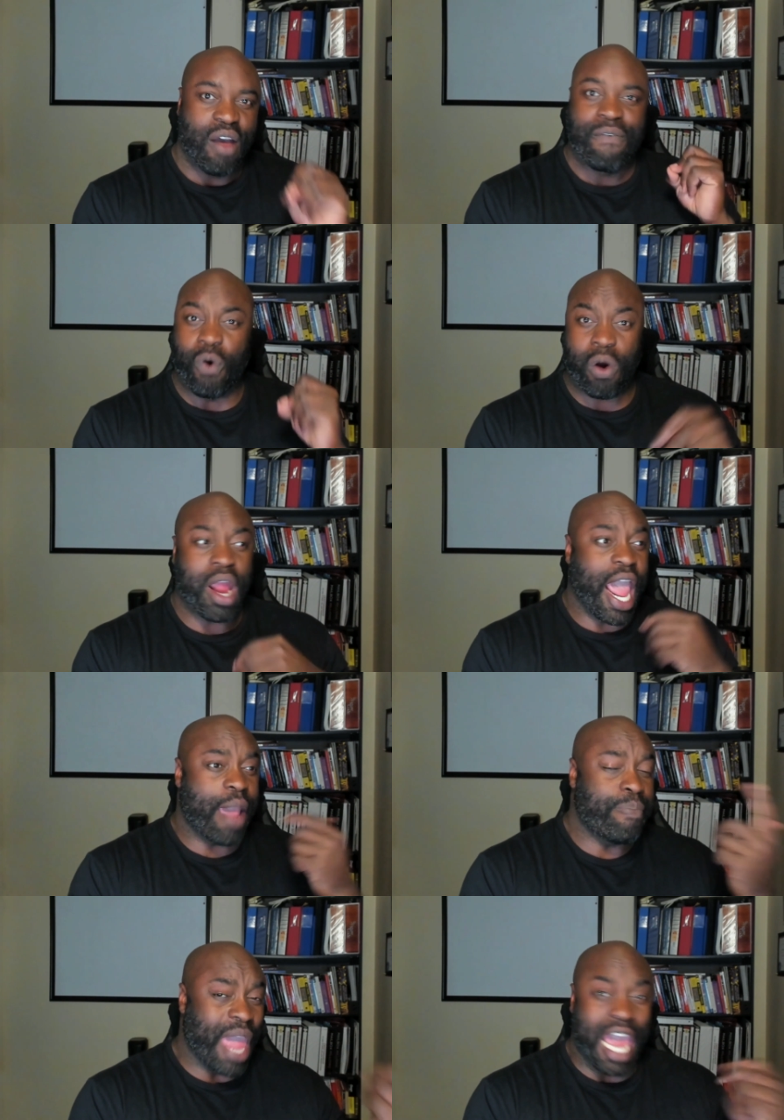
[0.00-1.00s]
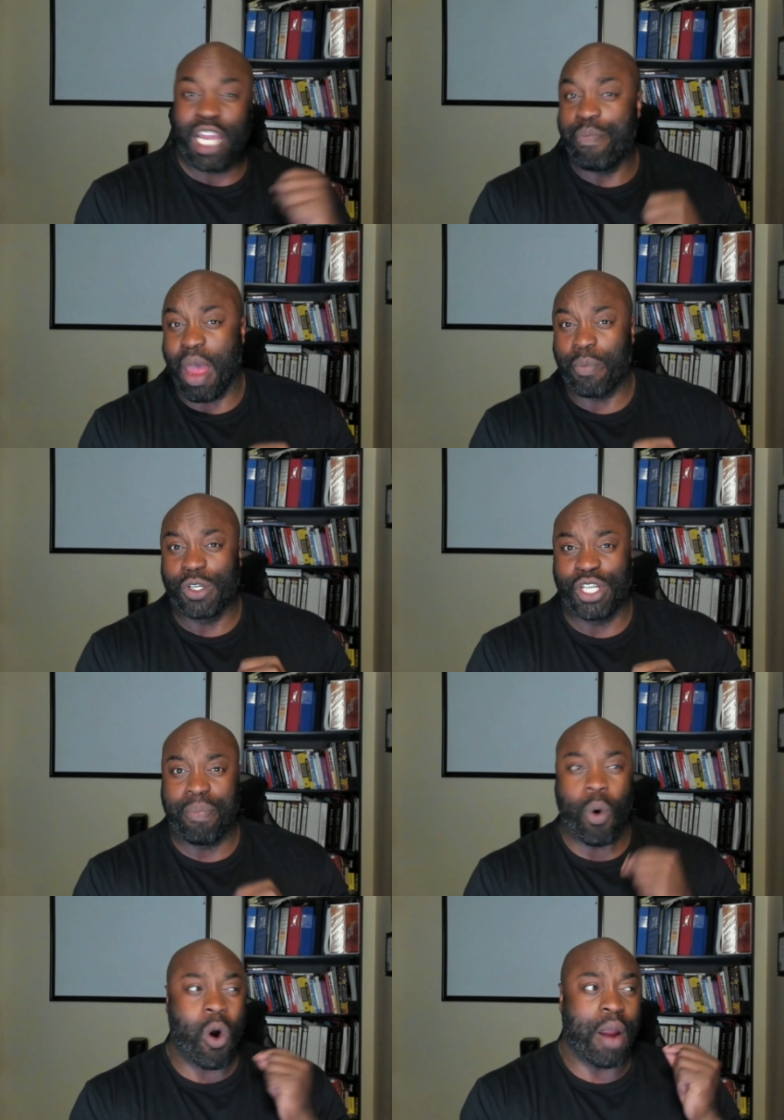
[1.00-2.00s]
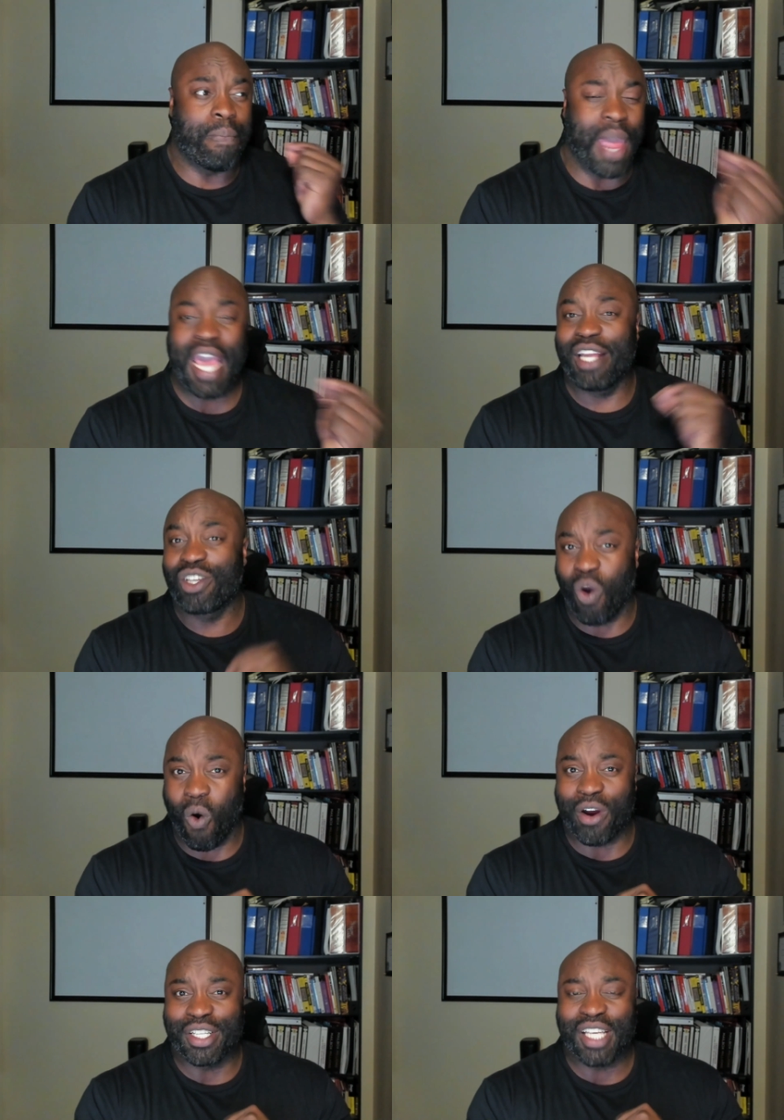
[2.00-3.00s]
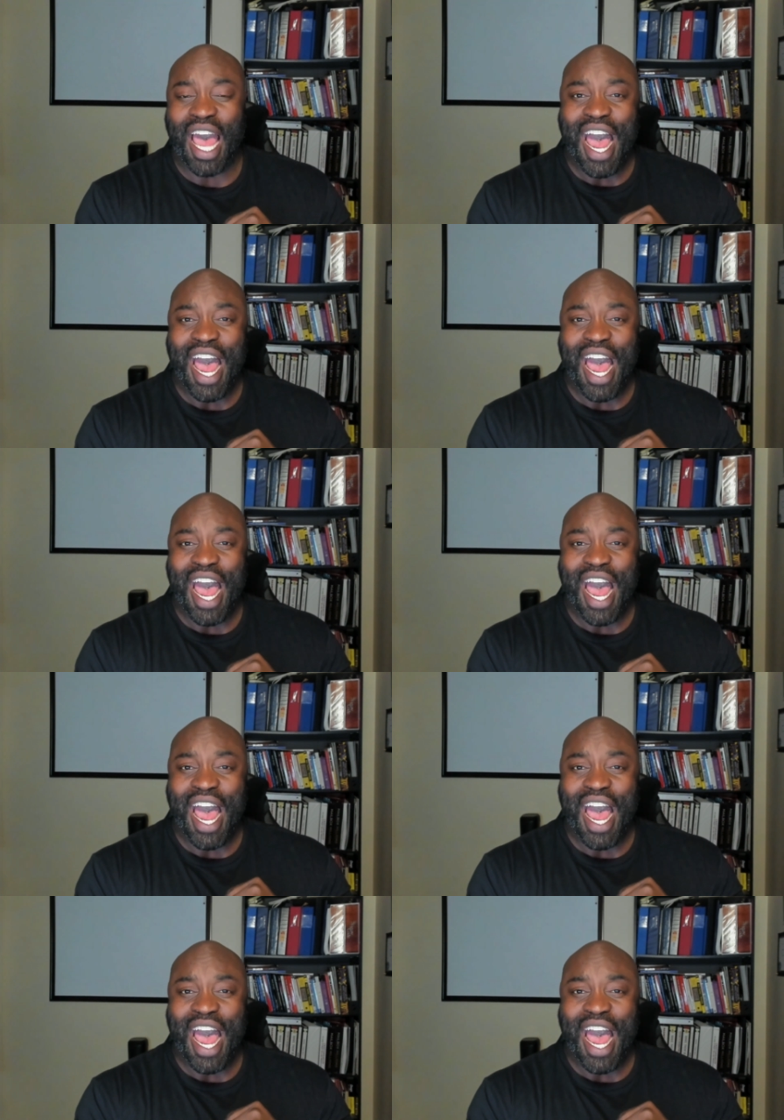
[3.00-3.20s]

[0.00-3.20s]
for a paid membership or a paid course,